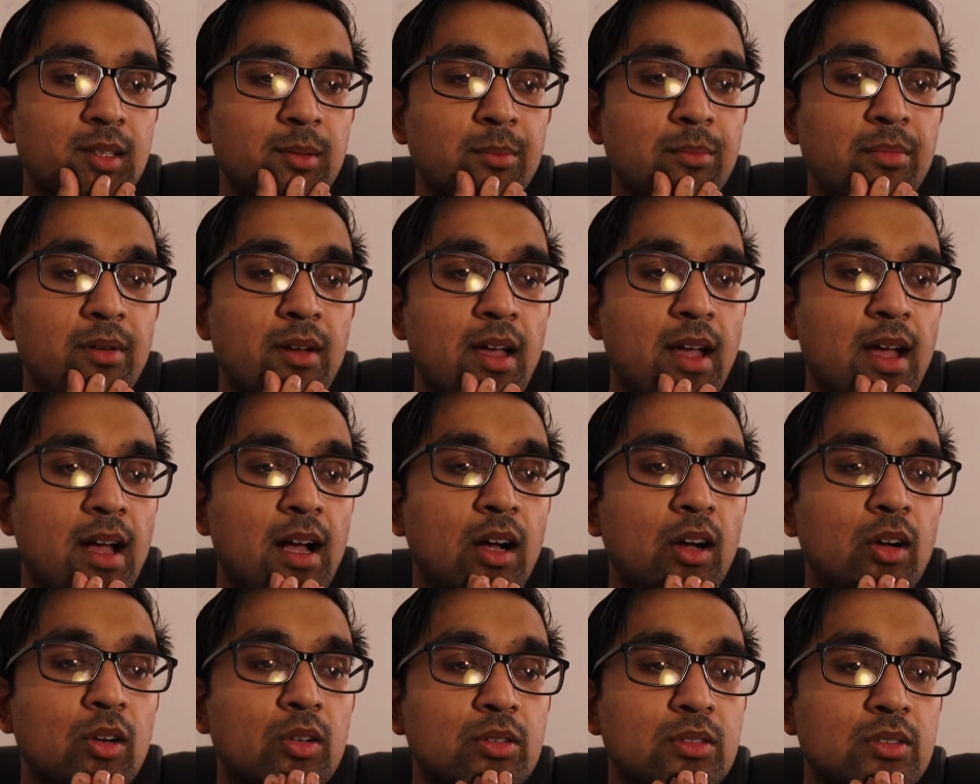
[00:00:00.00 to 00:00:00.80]

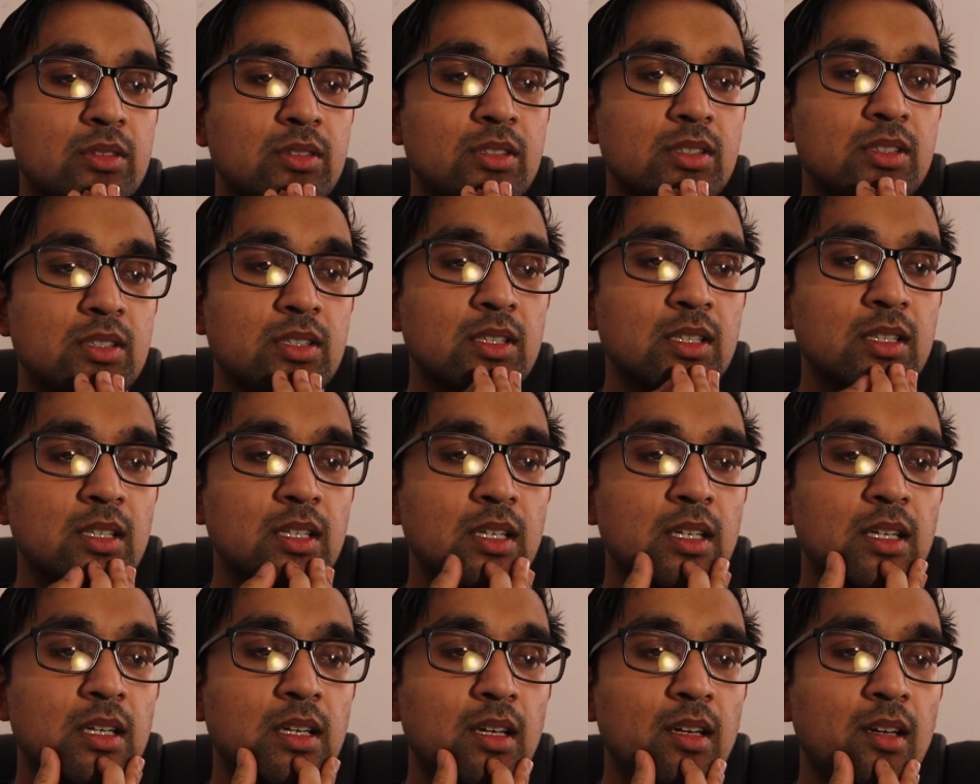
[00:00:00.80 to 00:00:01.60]
about
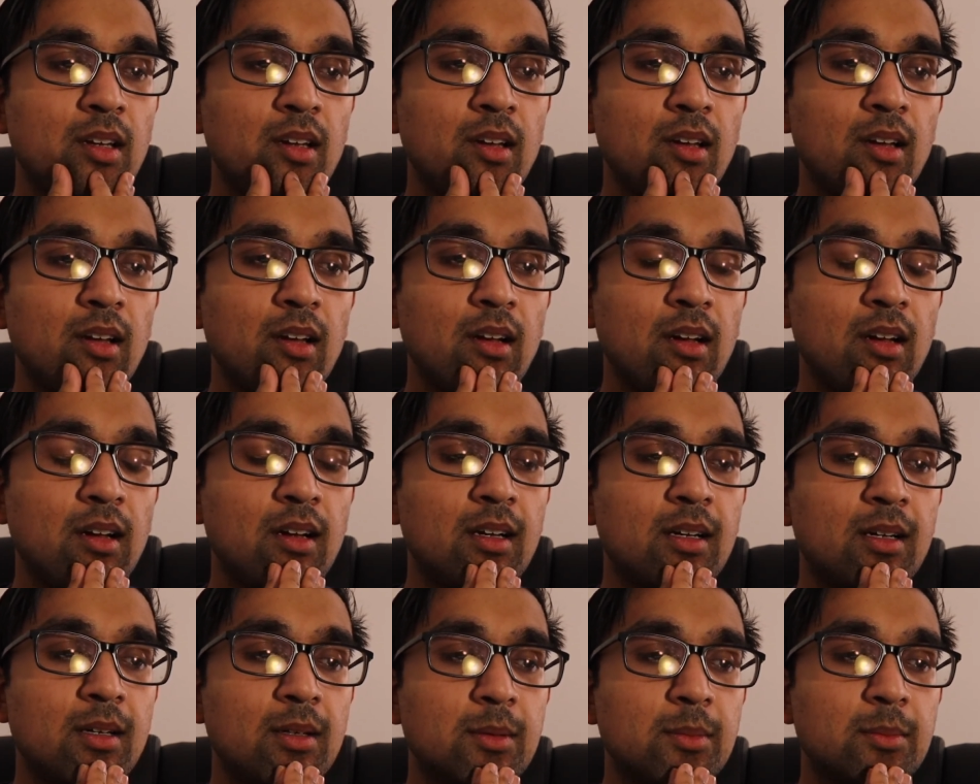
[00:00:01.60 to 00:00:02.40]

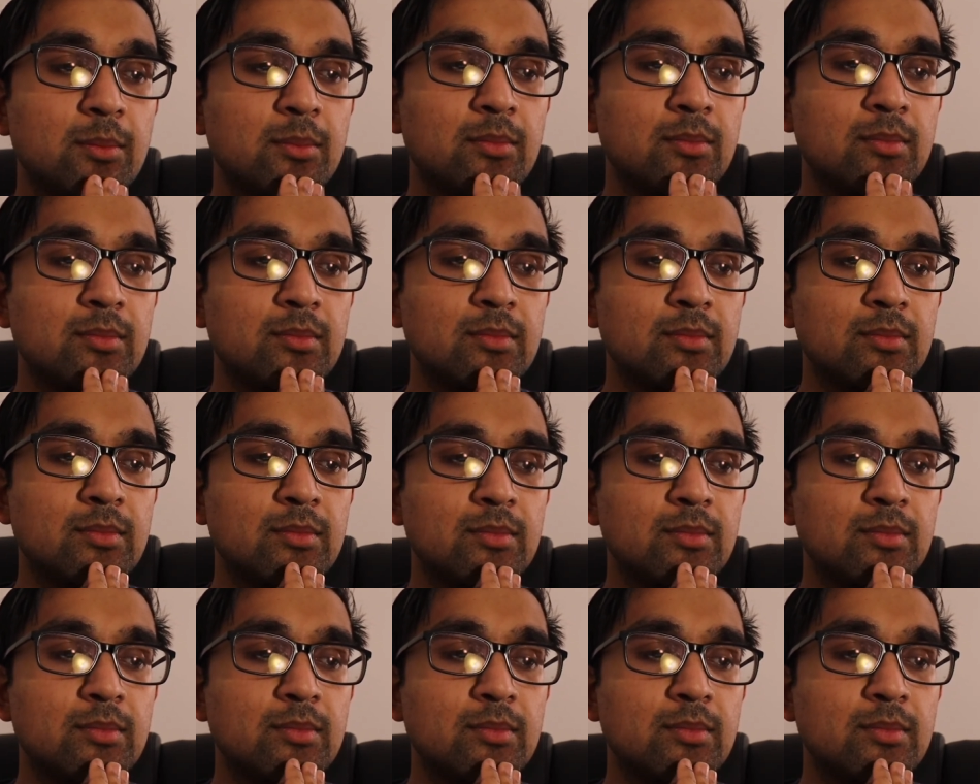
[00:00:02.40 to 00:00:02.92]
um,